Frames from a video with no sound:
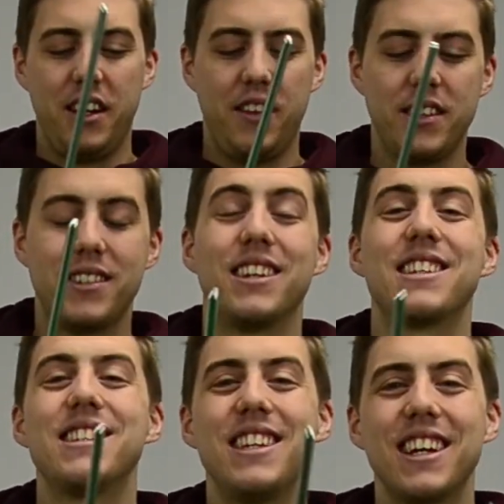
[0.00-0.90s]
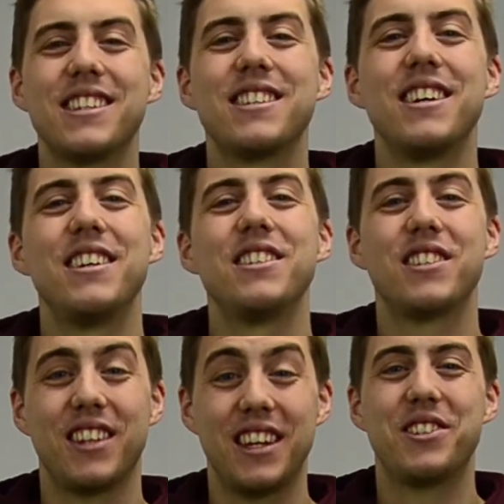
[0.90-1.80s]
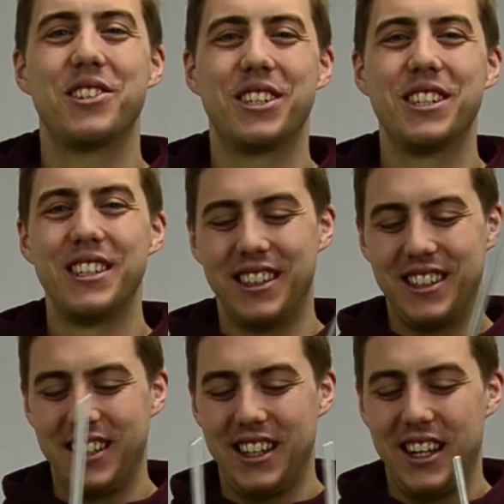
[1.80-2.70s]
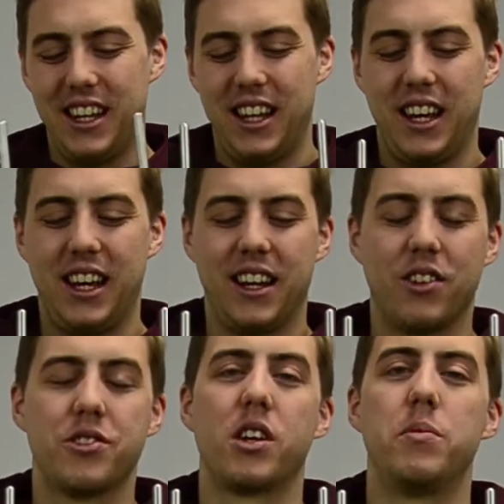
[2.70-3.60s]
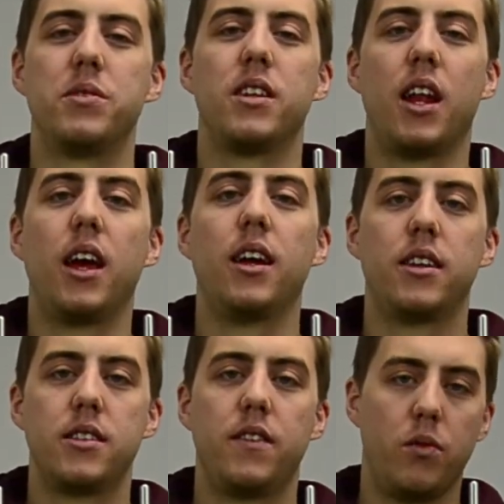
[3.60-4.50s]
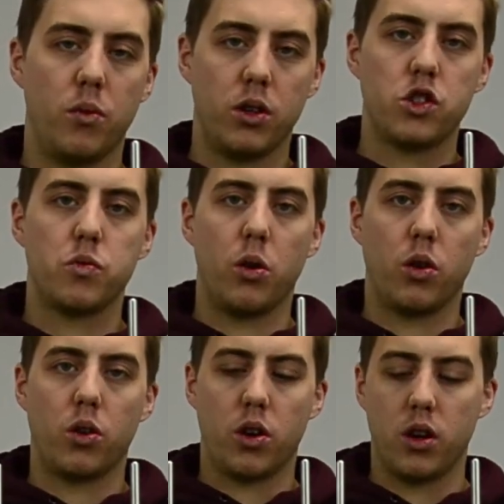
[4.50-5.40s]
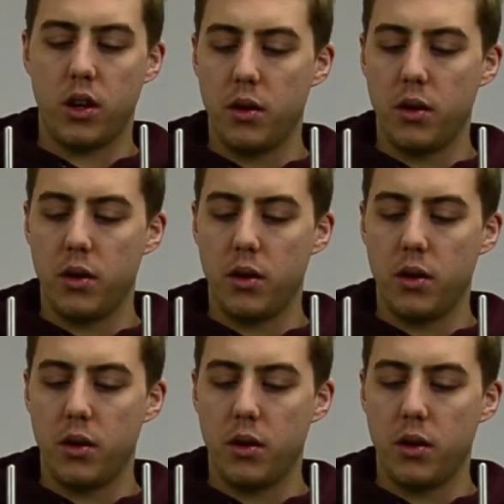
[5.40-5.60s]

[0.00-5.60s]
This is a 6 slicer, and it also comes in 8 if you want smaller